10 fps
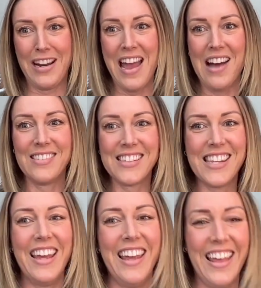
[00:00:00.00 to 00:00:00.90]
Hounds.
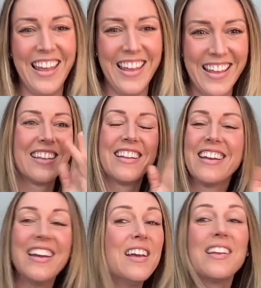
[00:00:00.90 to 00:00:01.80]

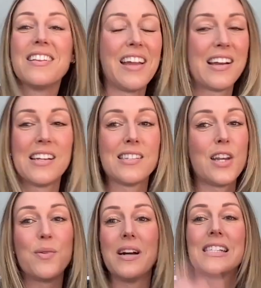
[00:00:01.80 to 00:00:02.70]
Like I
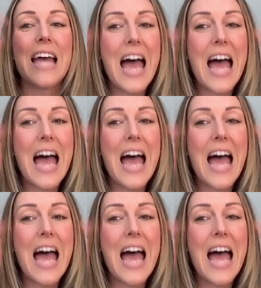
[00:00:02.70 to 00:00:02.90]
said, you guys,